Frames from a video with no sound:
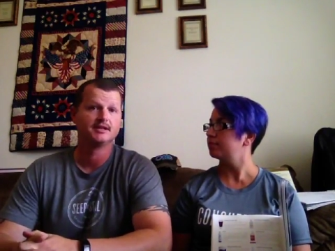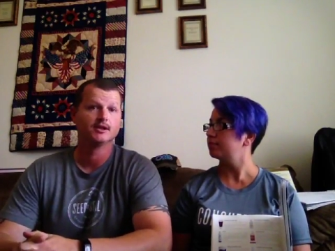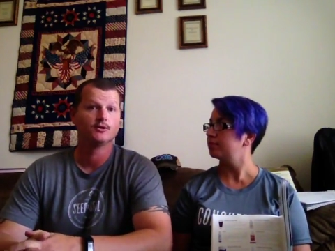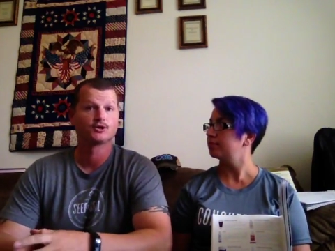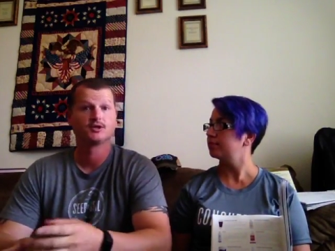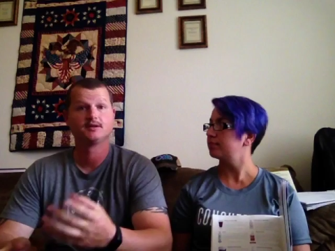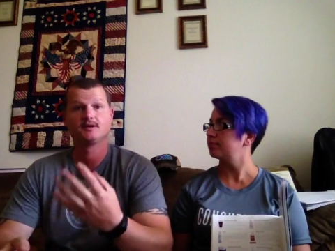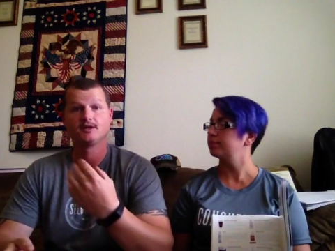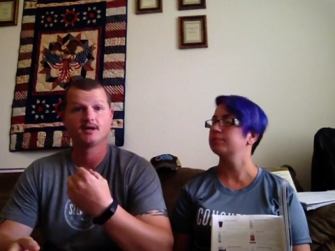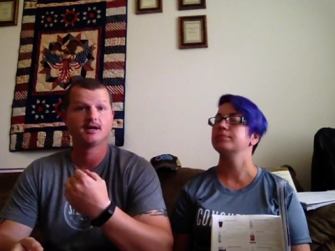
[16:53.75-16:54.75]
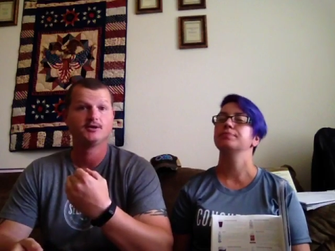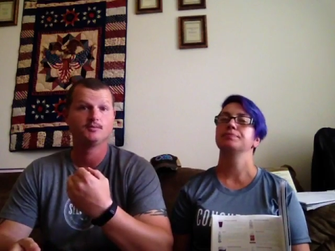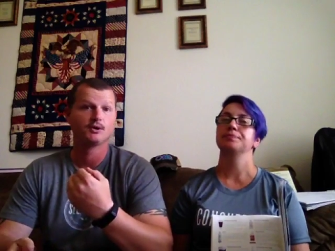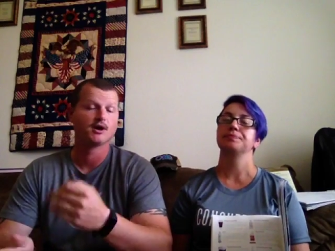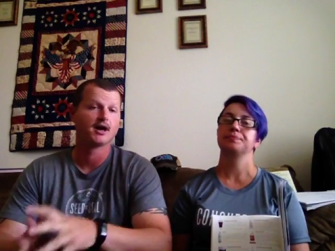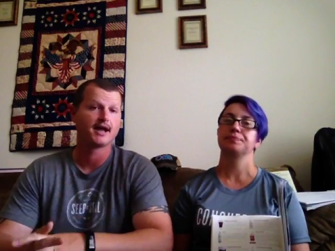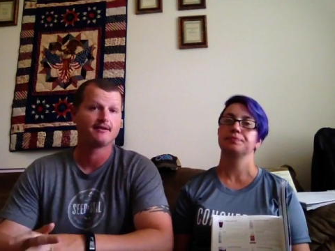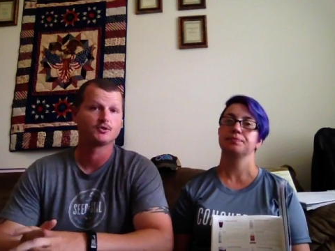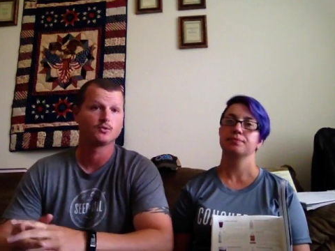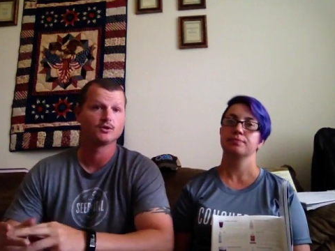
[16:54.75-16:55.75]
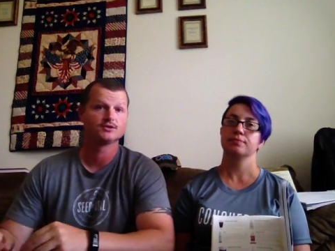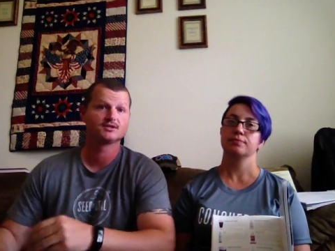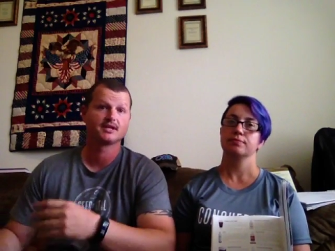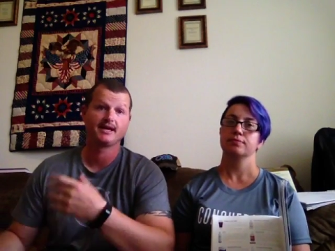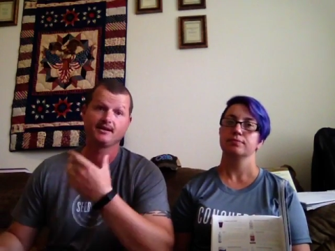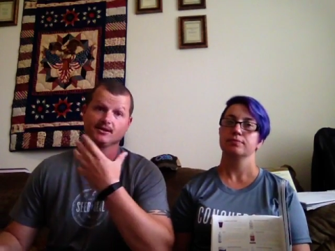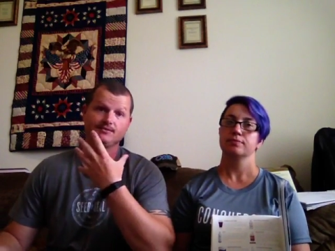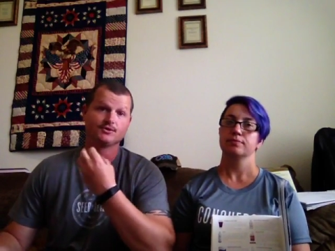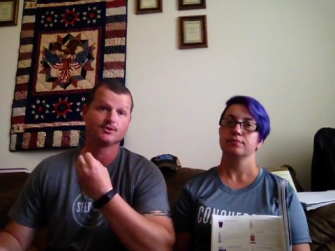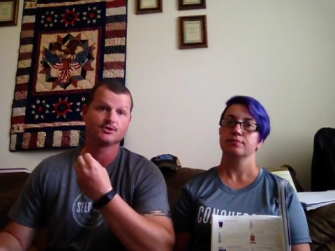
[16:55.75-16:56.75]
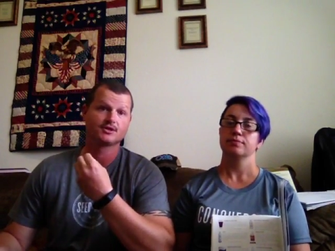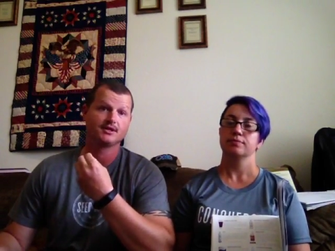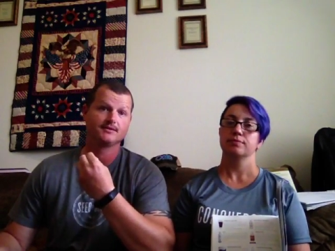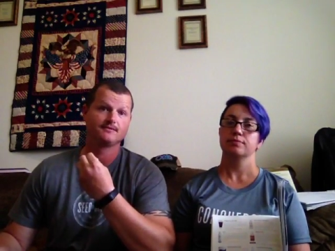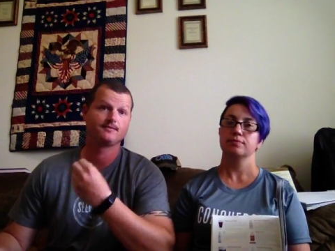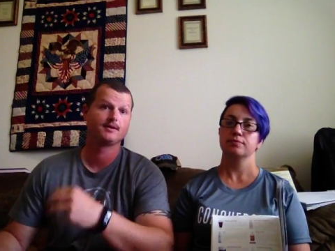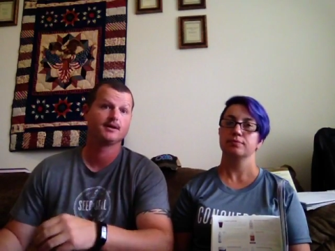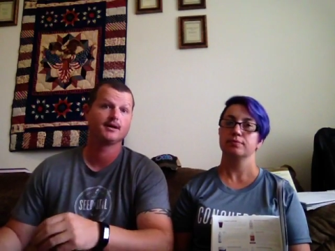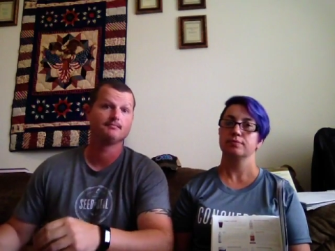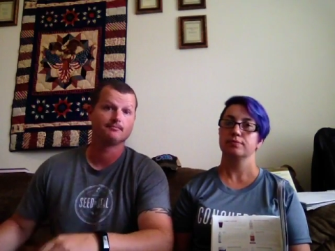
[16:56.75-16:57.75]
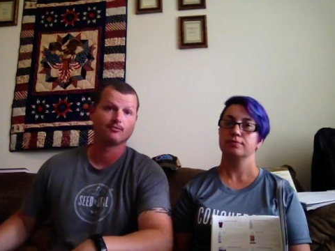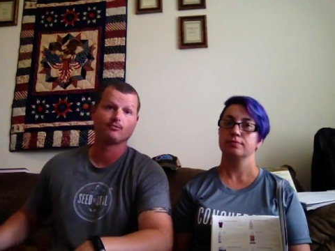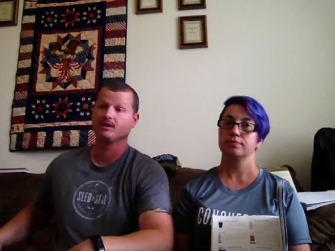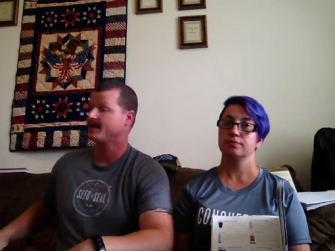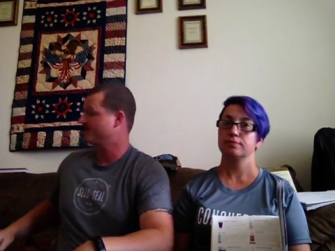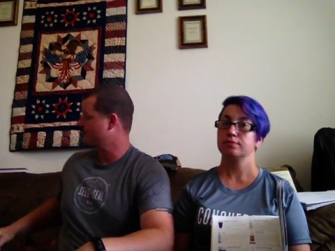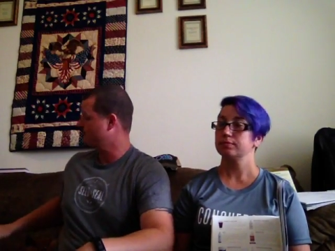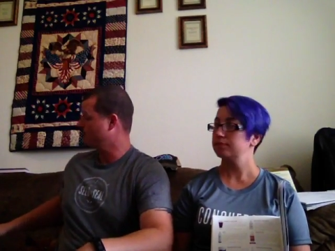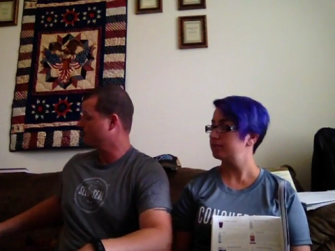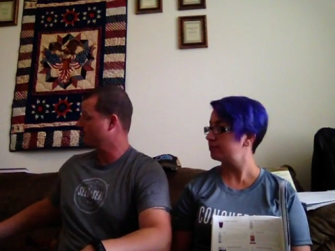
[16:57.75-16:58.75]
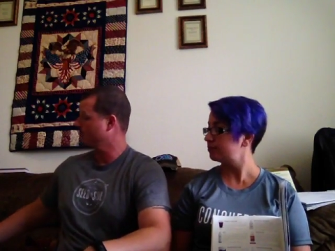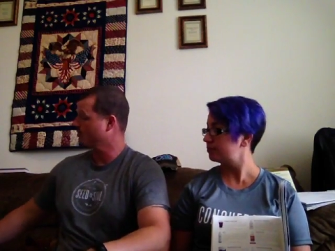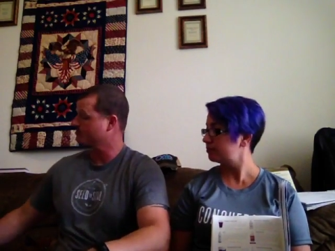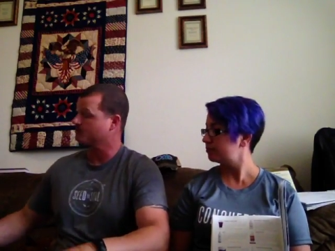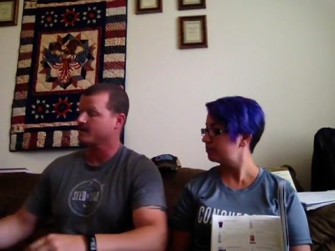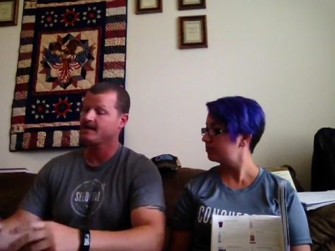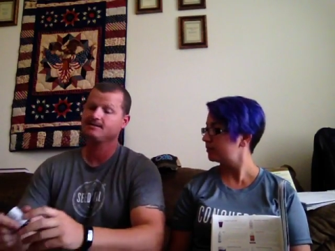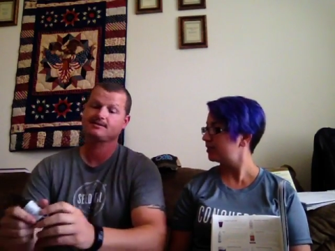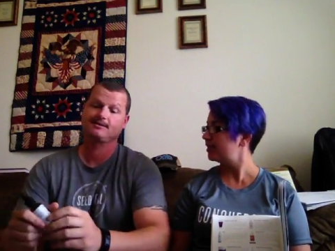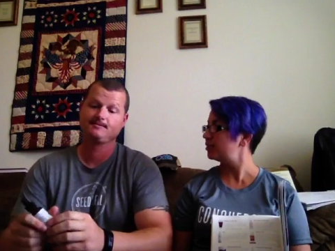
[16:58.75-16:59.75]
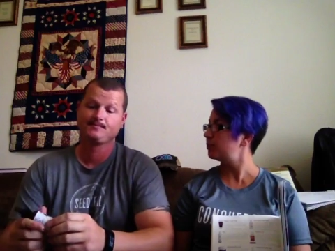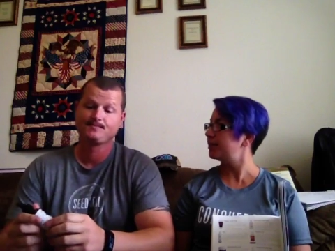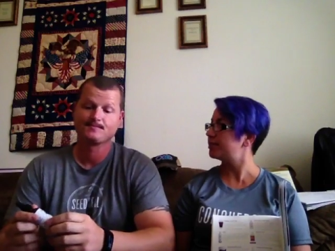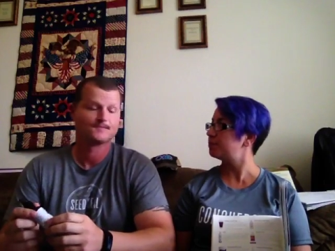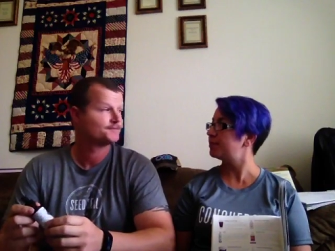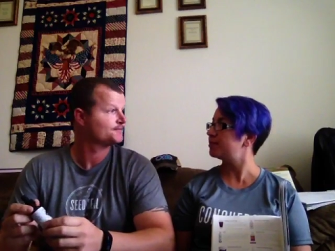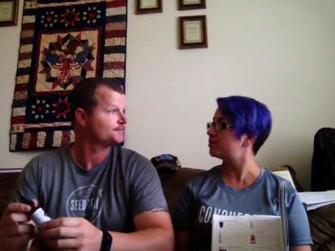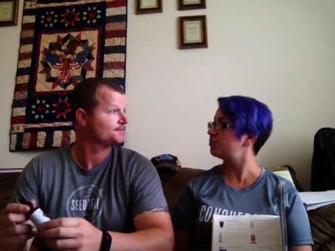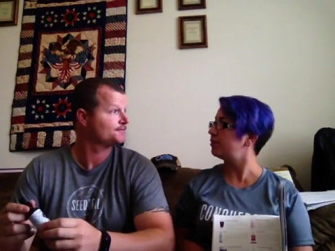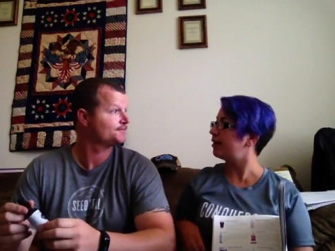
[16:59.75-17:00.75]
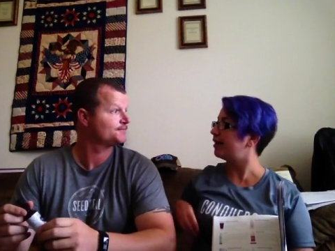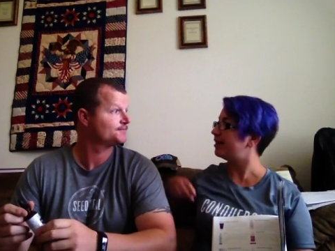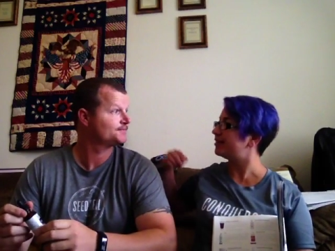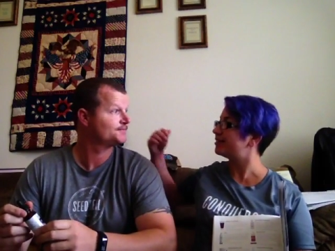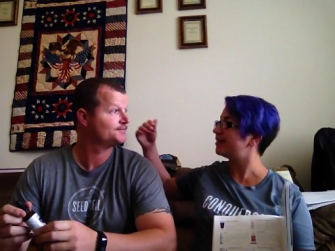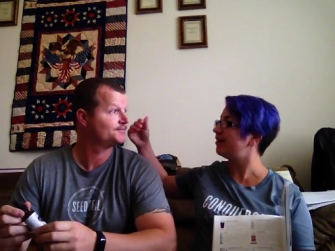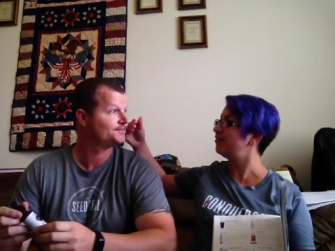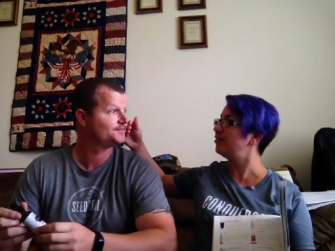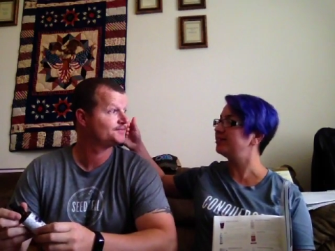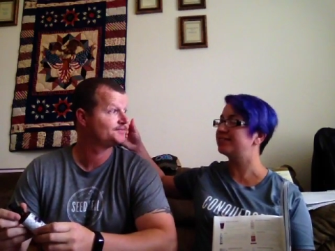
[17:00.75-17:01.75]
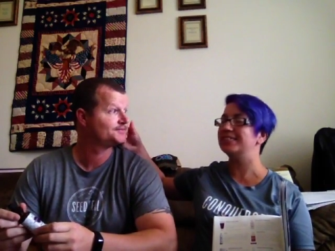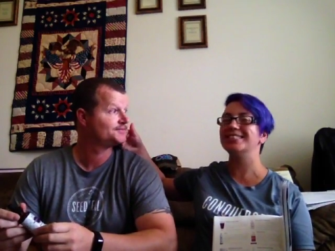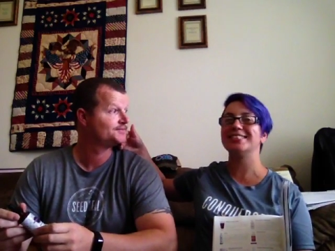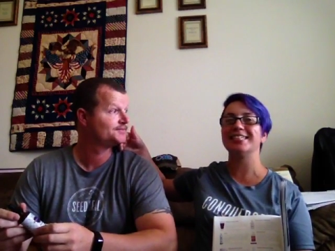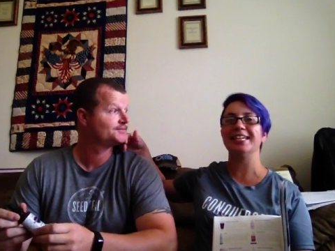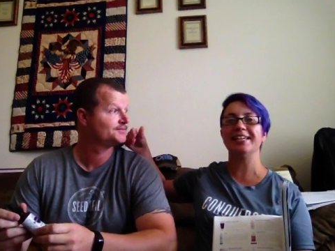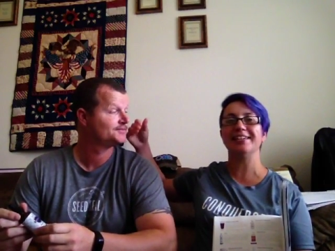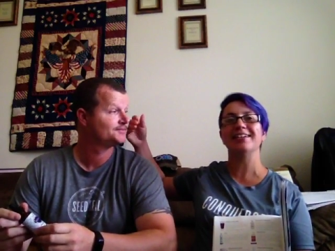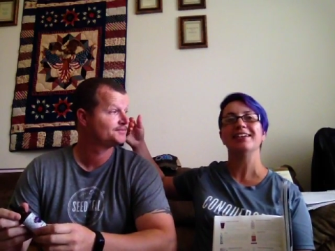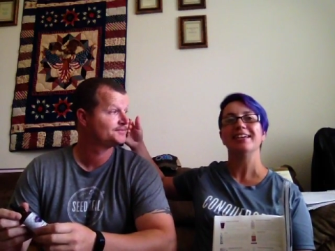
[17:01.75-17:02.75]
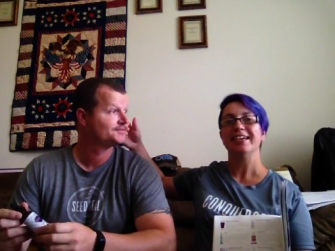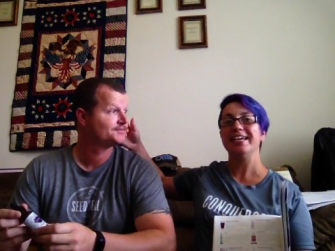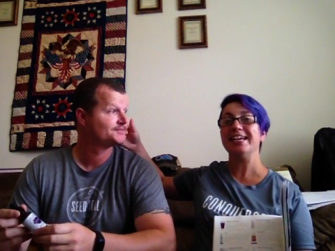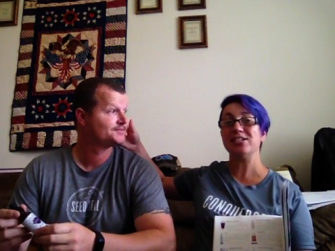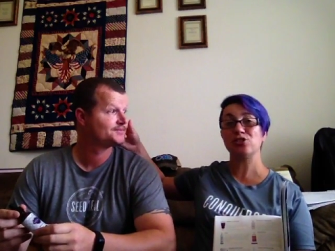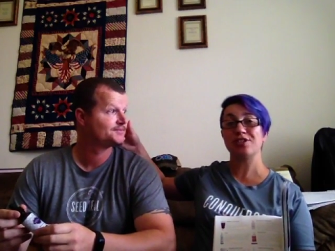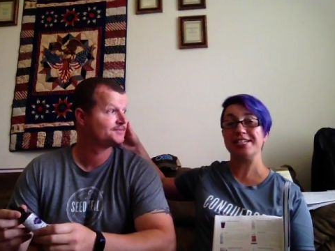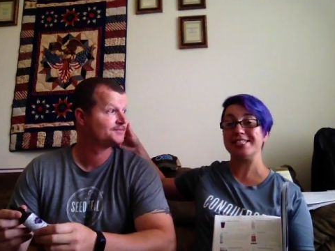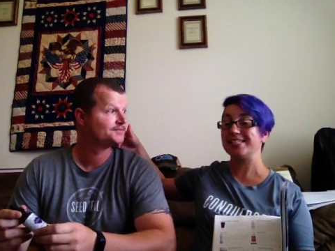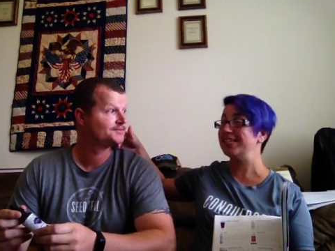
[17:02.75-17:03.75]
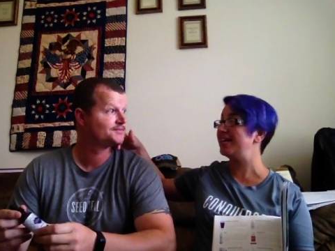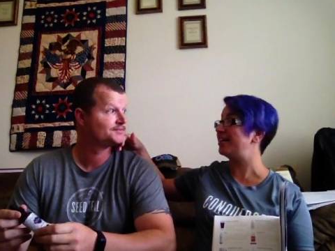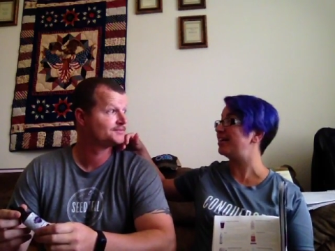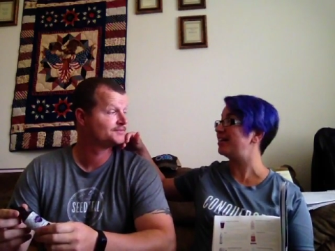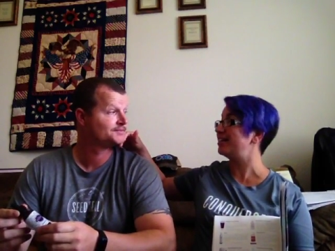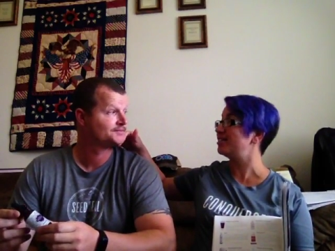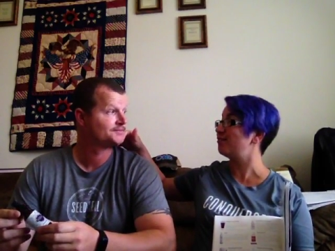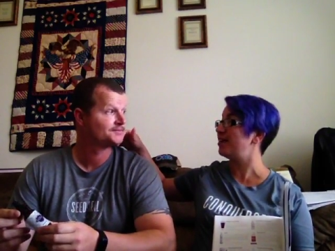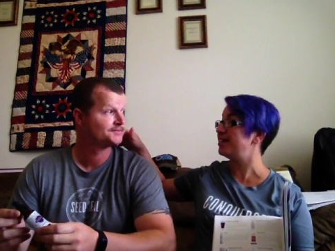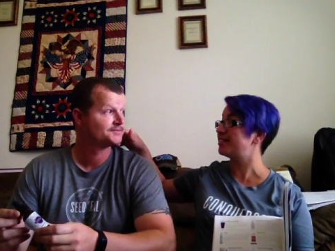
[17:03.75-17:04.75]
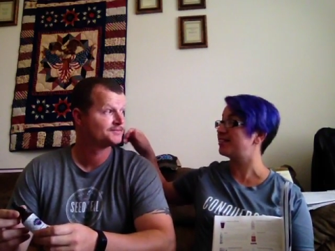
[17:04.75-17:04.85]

Speaker 1: the lotion. Uh, mm-hmm. you put it on afterwards, and it leaves your skin um, really nice and moisturized.
Speaker 2: That's why it's been so nice. I've noticed his skin. He has dry skin, and his face